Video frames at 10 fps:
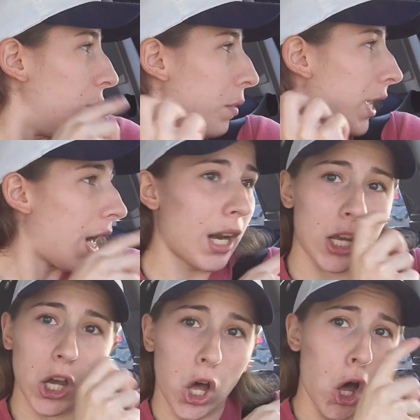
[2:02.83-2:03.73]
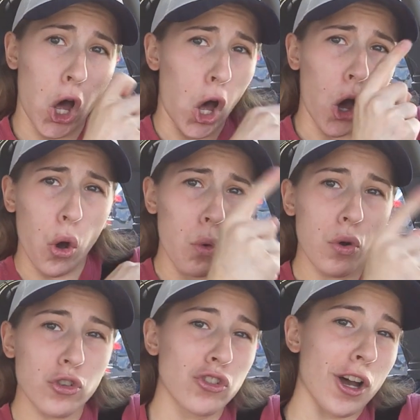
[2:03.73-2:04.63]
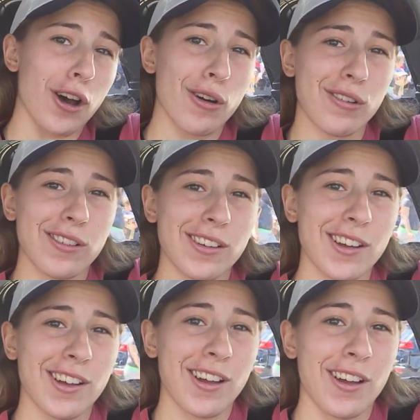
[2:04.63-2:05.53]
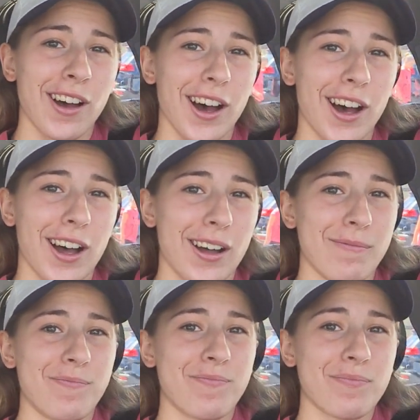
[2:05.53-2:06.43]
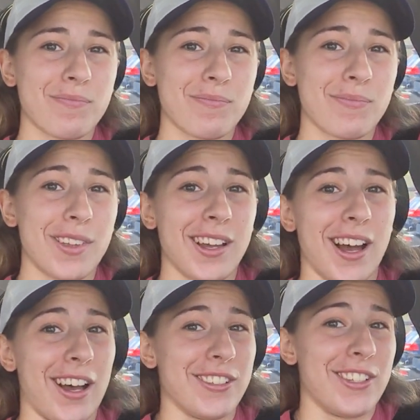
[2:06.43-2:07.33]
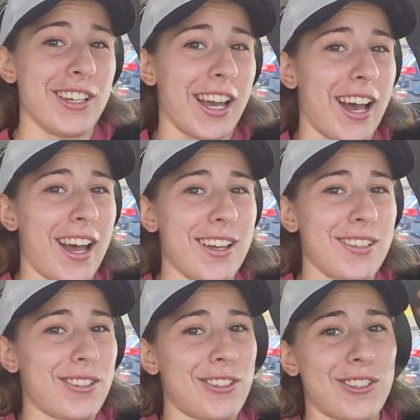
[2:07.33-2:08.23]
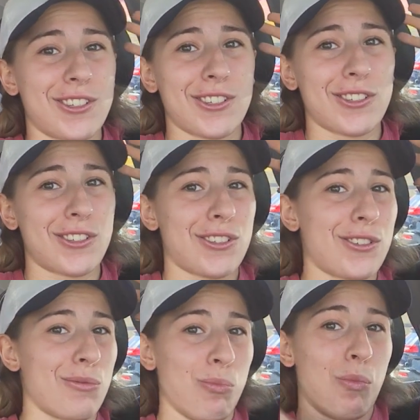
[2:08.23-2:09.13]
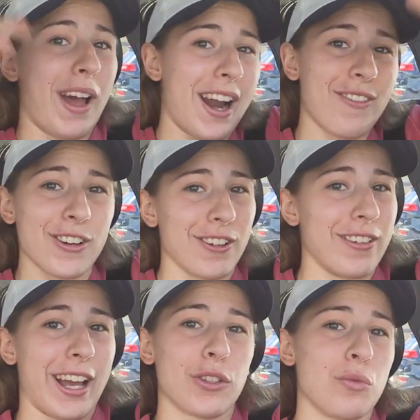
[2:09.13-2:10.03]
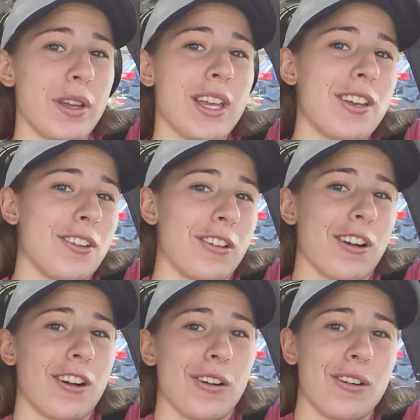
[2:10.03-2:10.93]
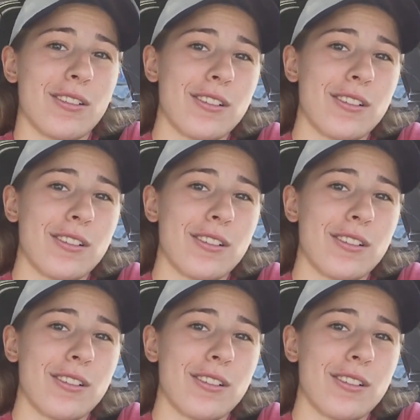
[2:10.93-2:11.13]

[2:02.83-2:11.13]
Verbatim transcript: we gotta go. So um, I'll see you guys whenever, next week or